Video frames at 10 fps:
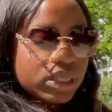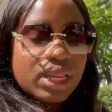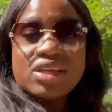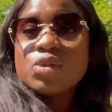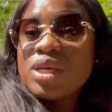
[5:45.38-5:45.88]

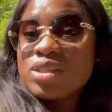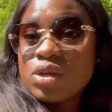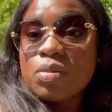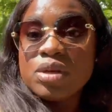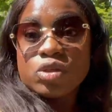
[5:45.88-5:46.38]
next week it's
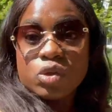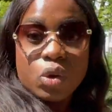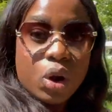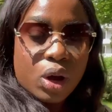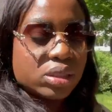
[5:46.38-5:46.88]
gonna be so
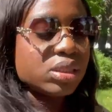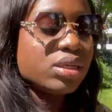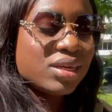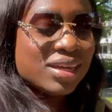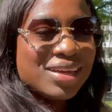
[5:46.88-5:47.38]
hot.
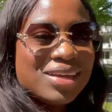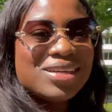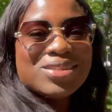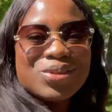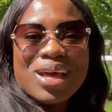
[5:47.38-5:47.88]

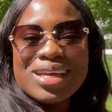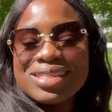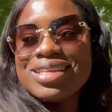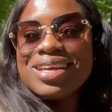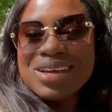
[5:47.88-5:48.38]
So
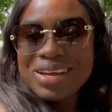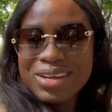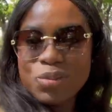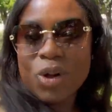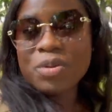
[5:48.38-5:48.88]
guys,
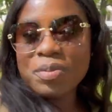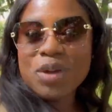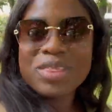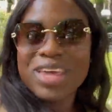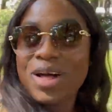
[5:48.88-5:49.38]
welcome me on the